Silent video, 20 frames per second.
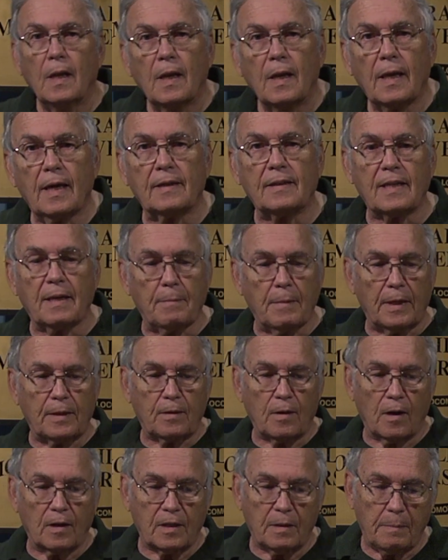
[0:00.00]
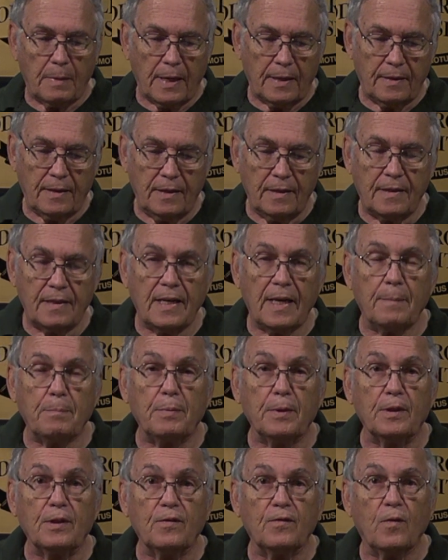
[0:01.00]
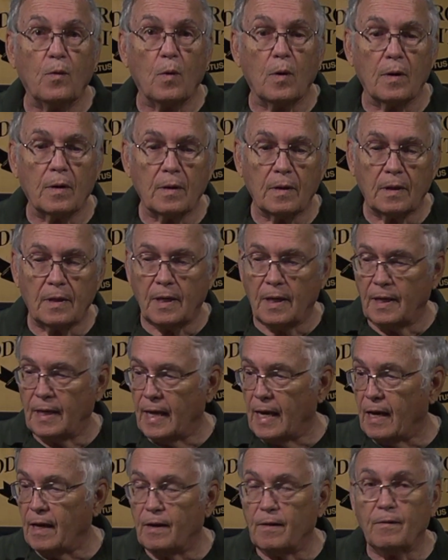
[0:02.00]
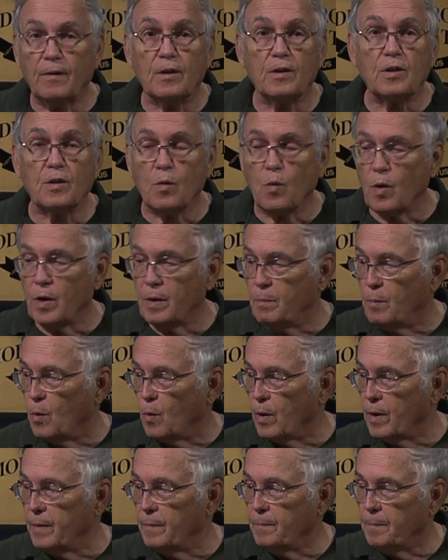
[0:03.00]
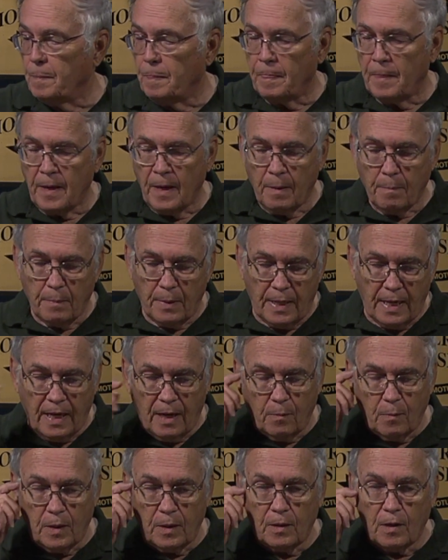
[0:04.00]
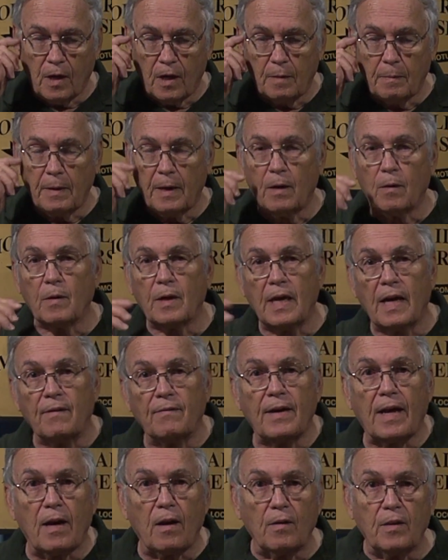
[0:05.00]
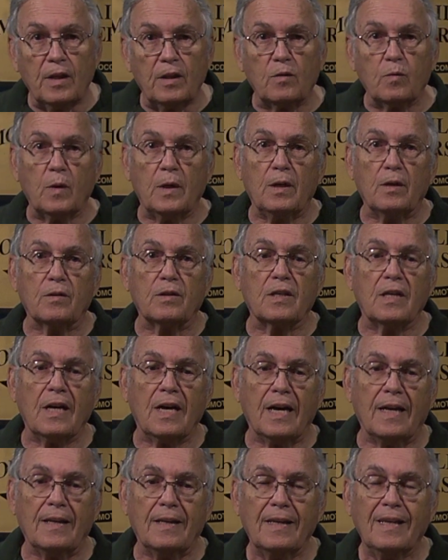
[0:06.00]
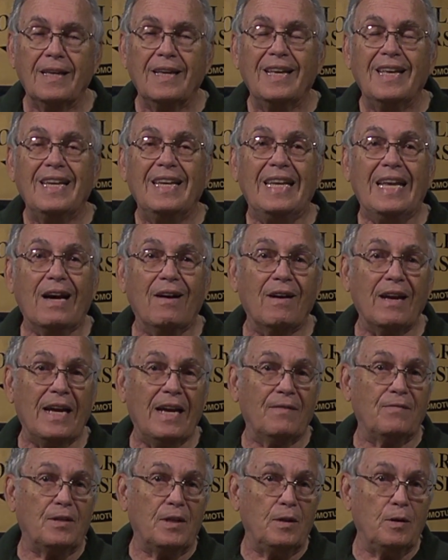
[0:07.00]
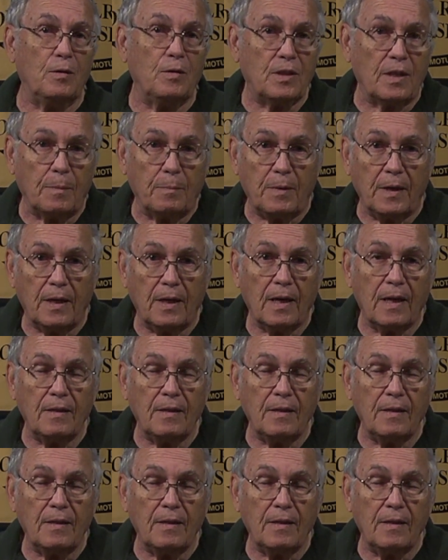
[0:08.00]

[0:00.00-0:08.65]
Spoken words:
Last time I talked about these templates for cutting out in the storyboard, but now I want to talk about, okay, I've got all these windows cut, now I have to do something.